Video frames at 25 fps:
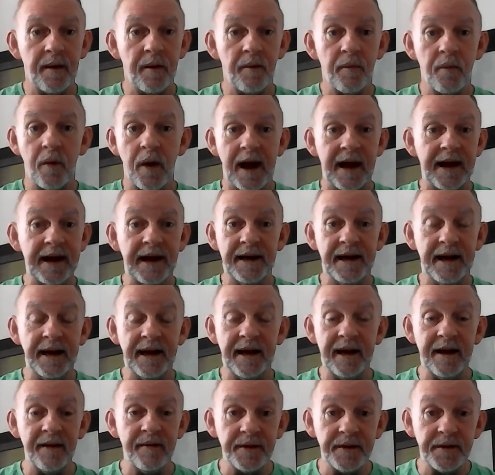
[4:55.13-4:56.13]
why didn't
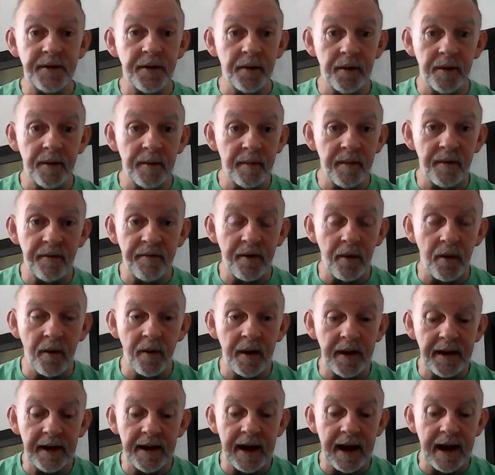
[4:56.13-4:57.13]
he give it to him
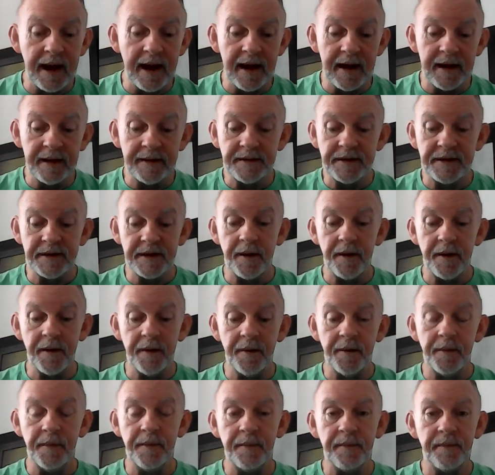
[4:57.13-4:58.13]
before he died?
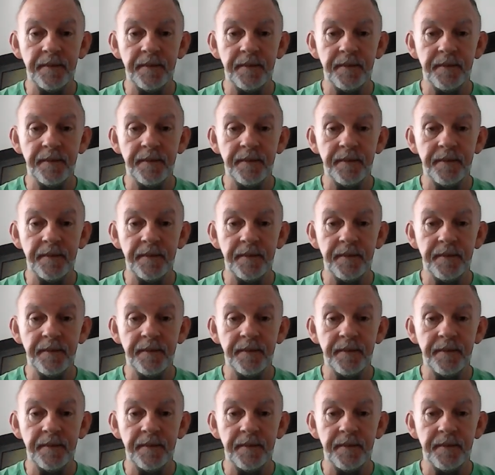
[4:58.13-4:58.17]
So